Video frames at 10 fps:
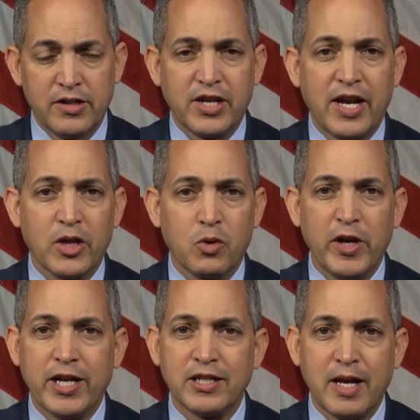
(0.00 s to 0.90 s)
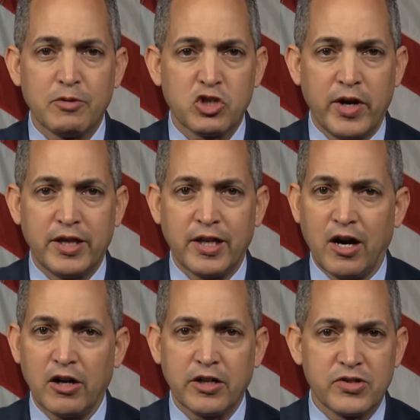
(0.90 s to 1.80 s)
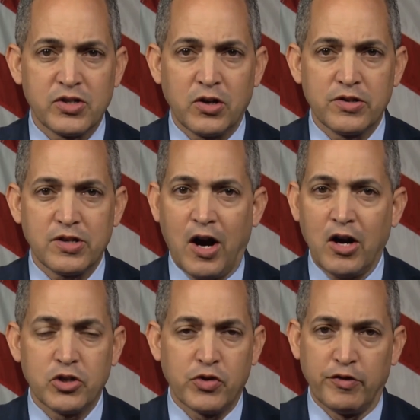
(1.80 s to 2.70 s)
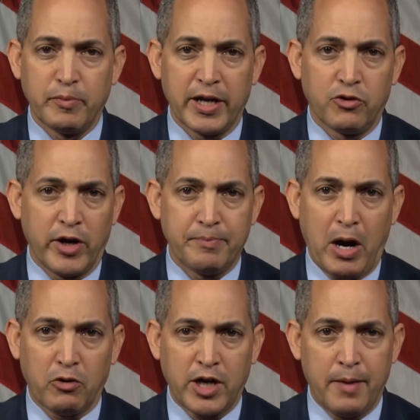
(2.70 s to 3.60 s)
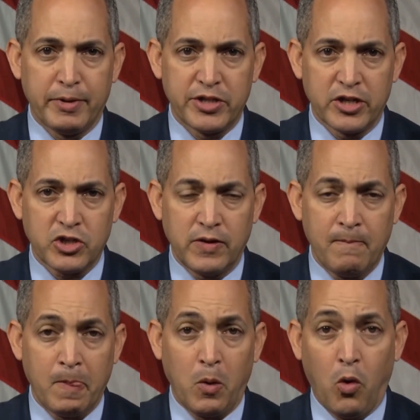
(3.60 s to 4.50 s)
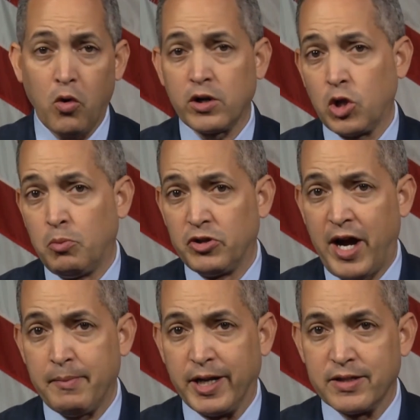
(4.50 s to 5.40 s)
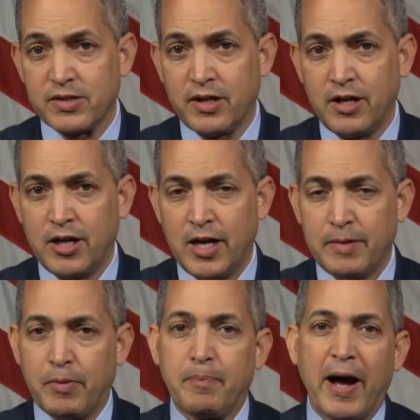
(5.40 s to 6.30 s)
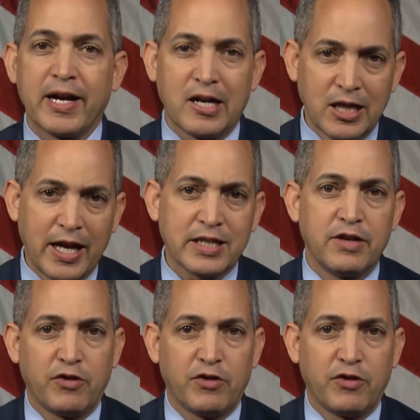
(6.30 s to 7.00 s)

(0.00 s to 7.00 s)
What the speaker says: Together, we can demonstrate that our concerns aren't driven by great power competition or global dominance, but by a collective